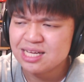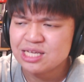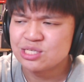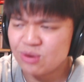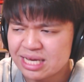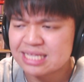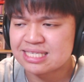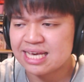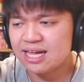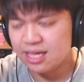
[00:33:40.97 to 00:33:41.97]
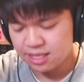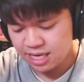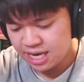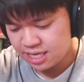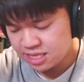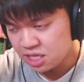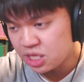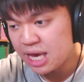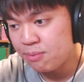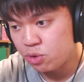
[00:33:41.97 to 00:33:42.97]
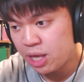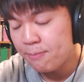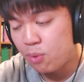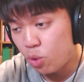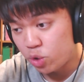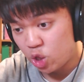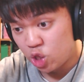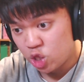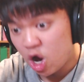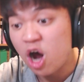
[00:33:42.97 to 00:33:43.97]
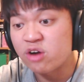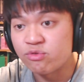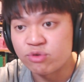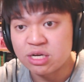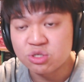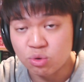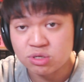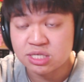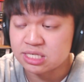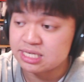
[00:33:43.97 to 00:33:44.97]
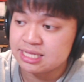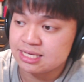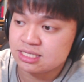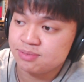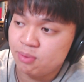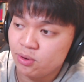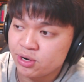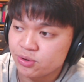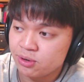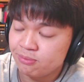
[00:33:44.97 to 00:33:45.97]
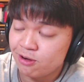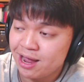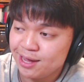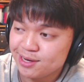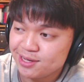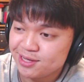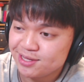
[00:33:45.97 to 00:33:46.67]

So I can tell, like, the label, they poured a lot of resources in this boy group, right? So